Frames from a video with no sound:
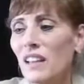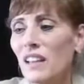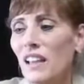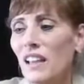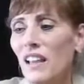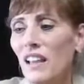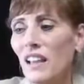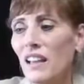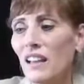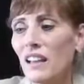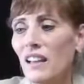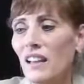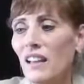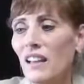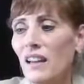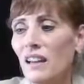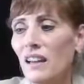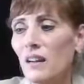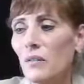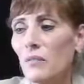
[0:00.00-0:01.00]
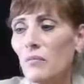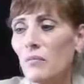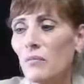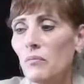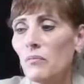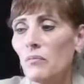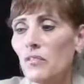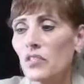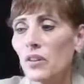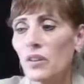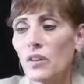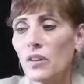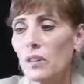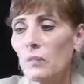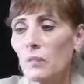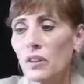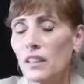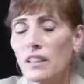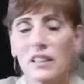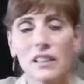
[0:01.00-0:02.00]
And um, so
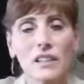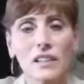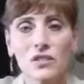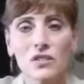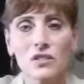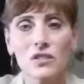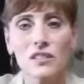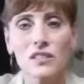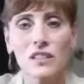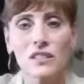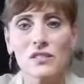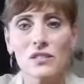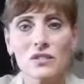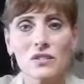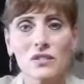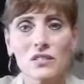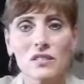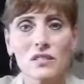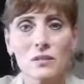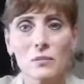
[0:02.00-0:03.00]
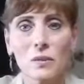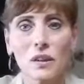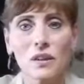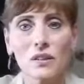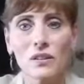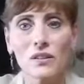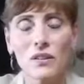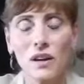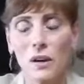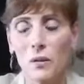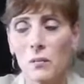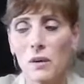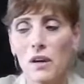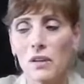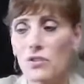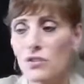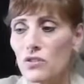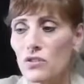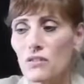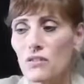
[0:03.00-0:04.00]
anybody can exercise. It's just a matter of how
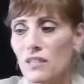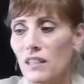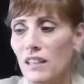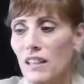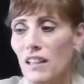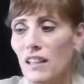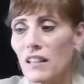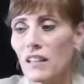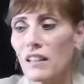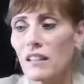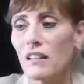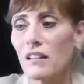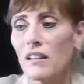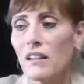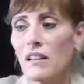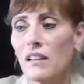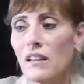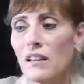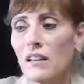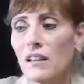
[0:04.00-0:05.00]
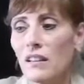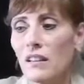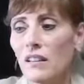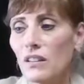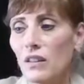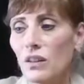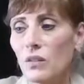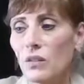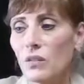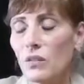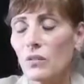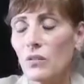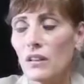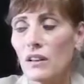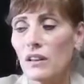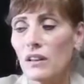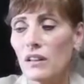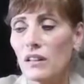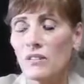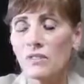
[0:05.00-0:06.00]
much. And, you know,
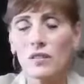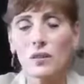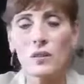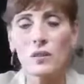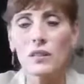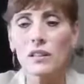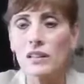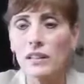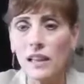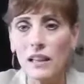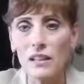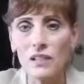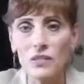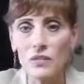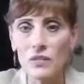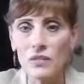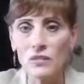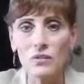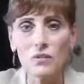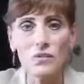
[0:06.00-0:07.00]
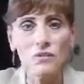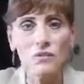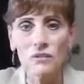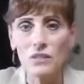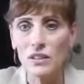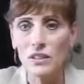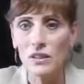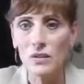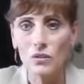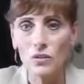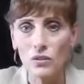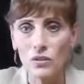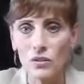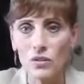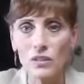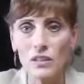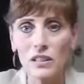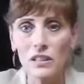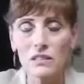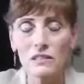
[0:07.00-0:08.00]
uh, if you can get to, you know,
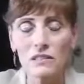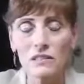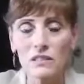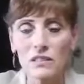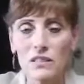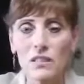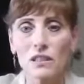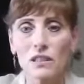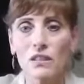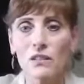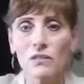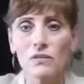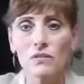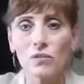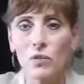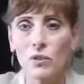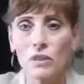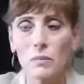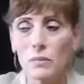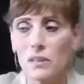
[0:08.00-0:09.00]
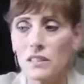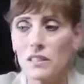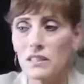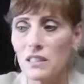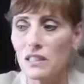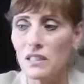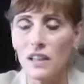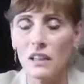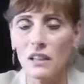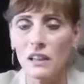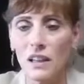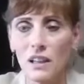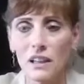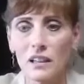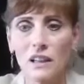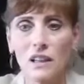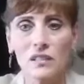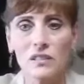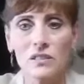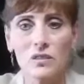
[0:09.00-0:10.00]
30 to 40 minutes a day, hey,
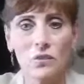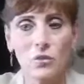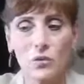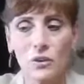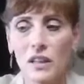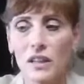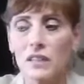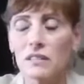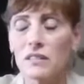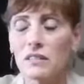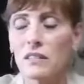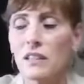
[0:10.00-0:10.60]
that's great.